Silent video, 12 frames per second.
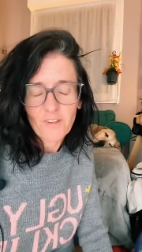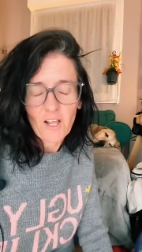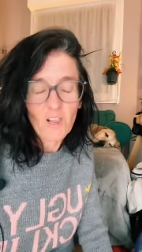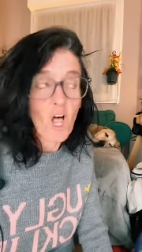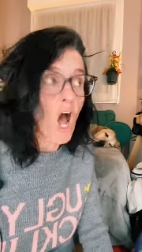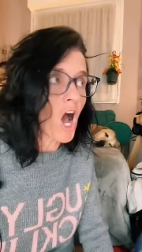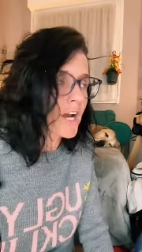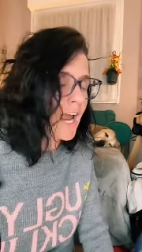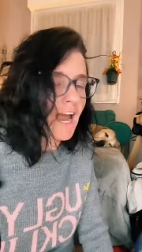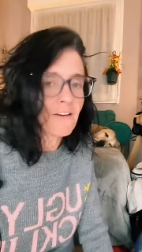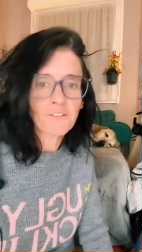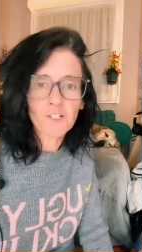long
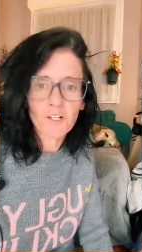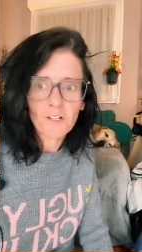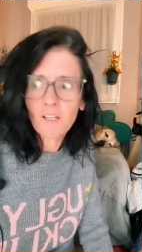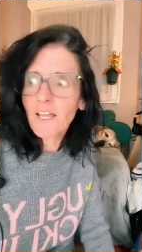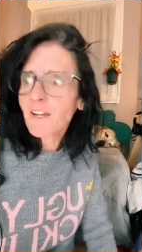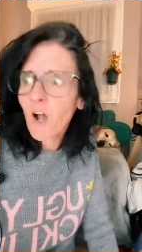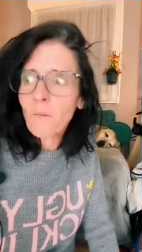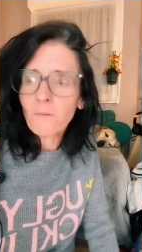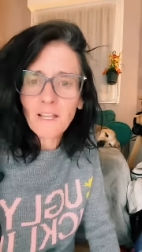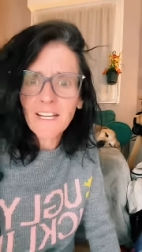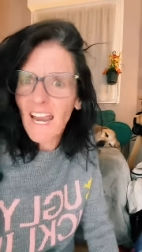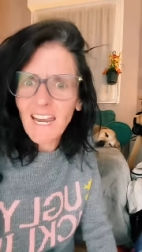after, like um,
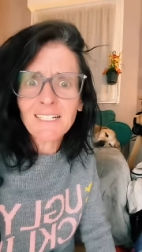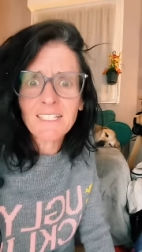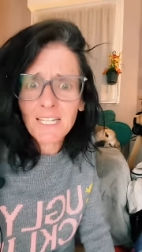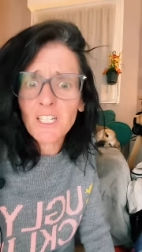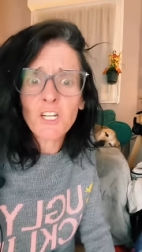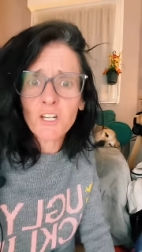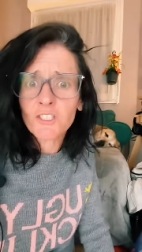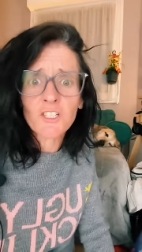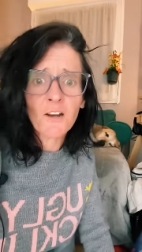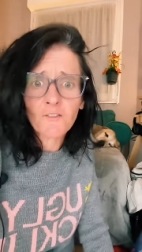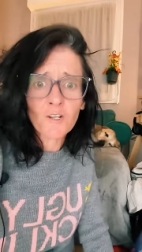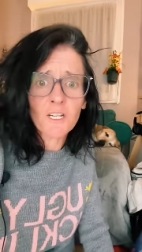like 18 years
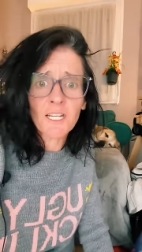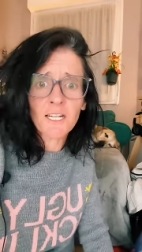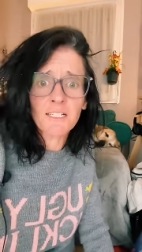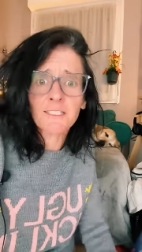after he did it.